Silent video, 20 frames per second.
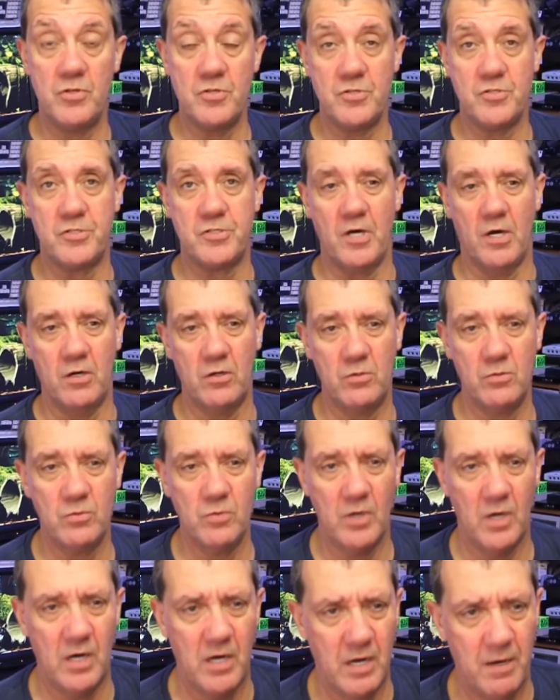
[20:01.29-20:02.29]
So
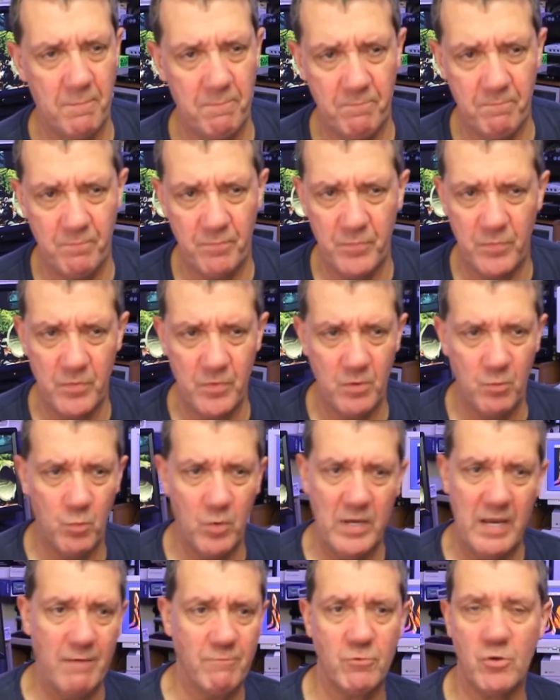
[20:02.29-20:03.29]

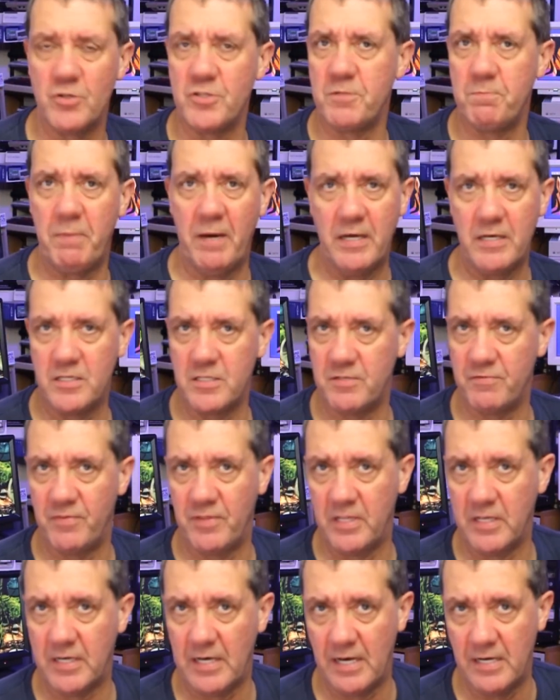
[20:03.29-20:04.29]
we haven't got space for
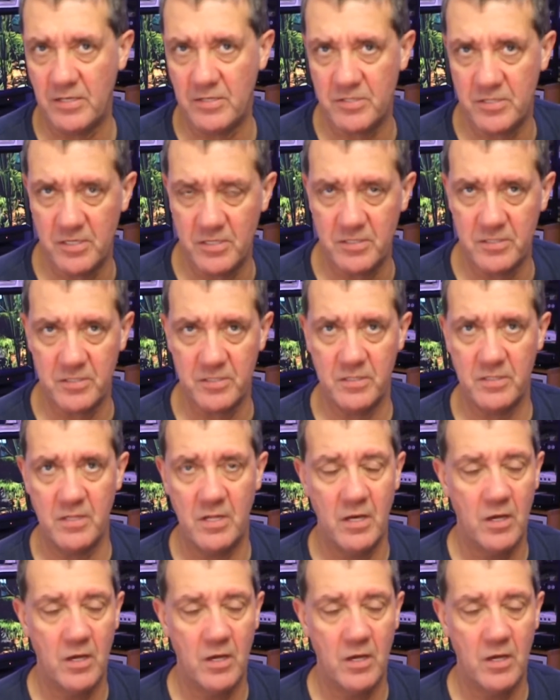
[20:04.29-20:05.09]
the cases.